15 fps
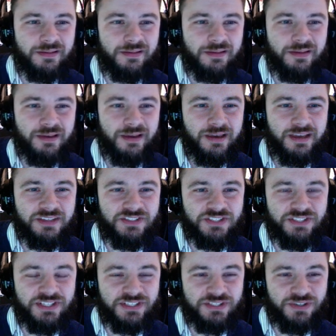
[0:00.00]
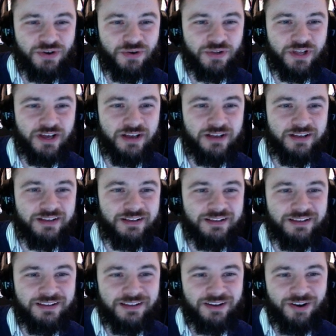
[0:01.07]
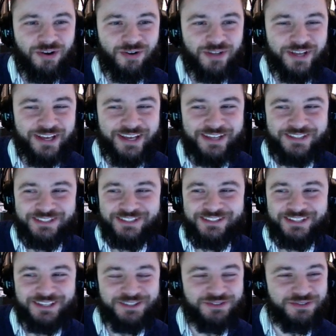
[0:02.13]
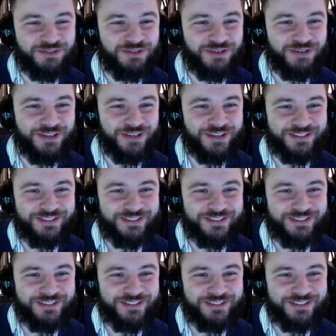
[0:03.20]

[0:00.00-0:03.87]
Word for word: Angie says, hola. Hola, Angie. Thanks for joining us.